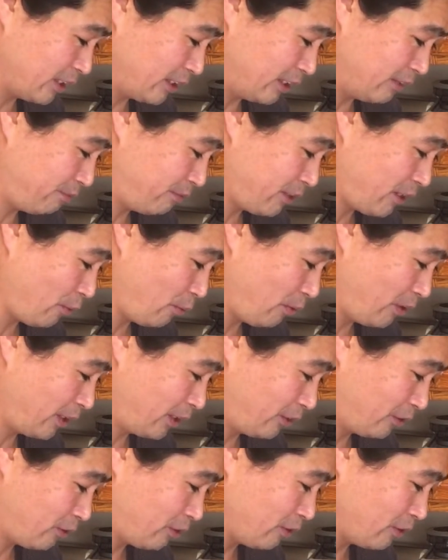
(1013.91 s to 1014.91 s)
if you're
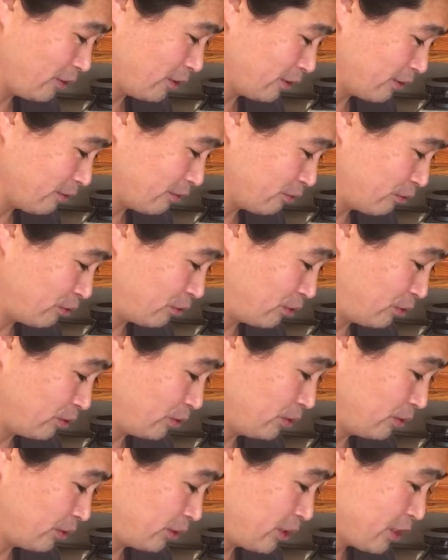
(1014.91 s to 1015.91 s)
willing to
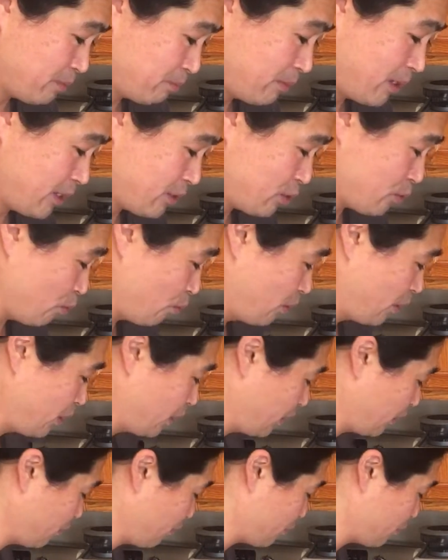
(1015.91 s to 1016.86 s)
do this much work,